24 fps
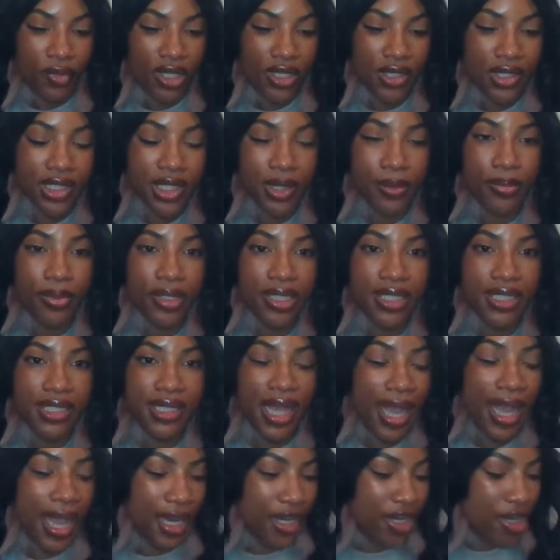Simple as
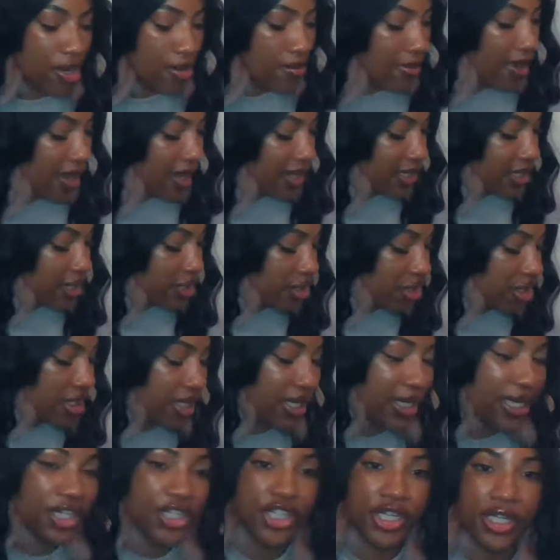that. Your mind is
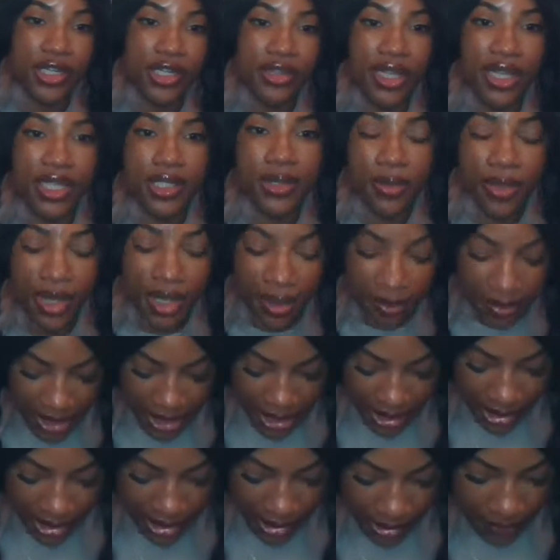changing. That's what I'm
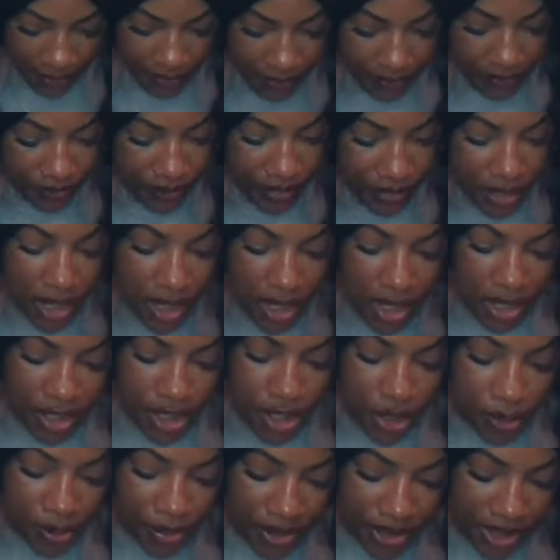getting.
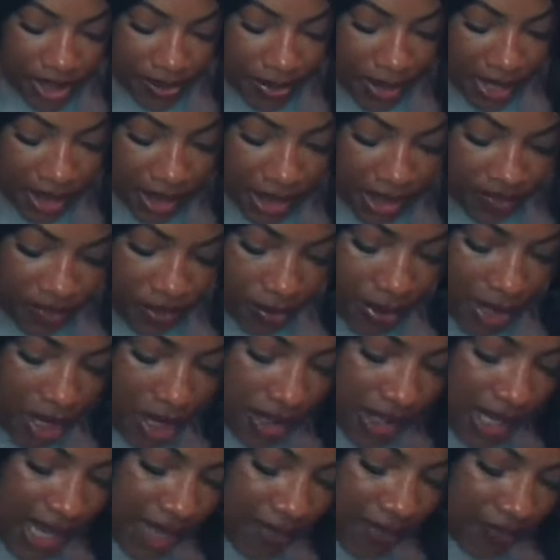Your perspective
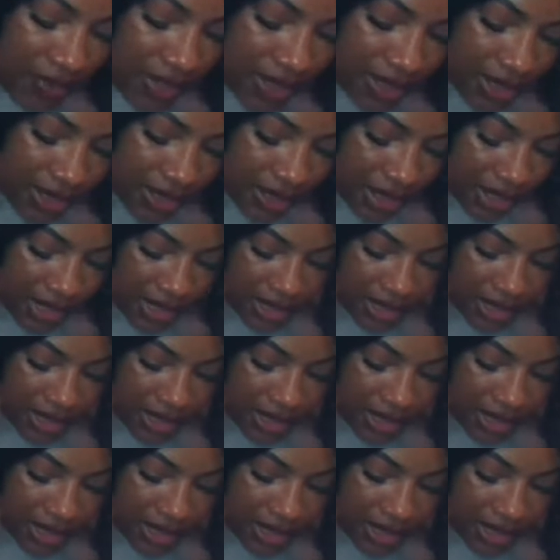about life is